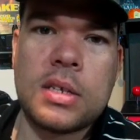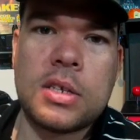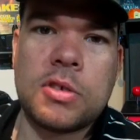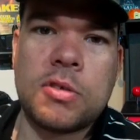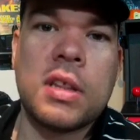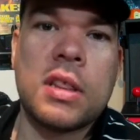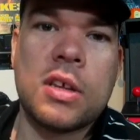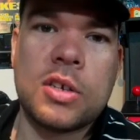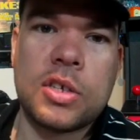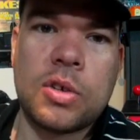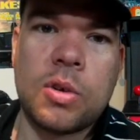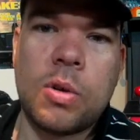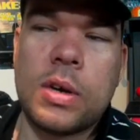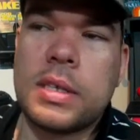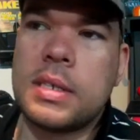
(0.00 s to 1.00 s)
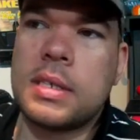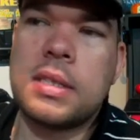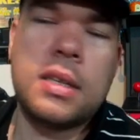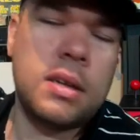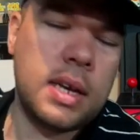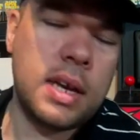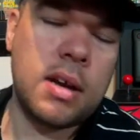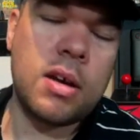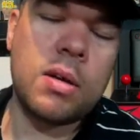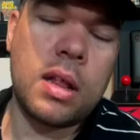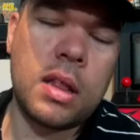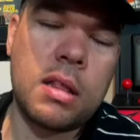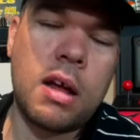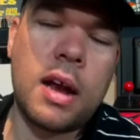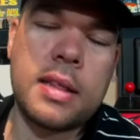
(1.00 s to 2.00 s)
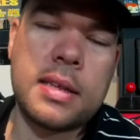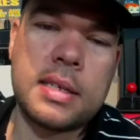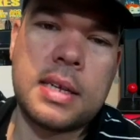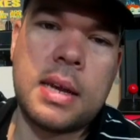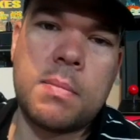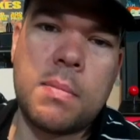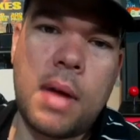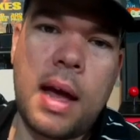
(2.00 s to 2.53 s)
shrink their stores and still carry a lot of the same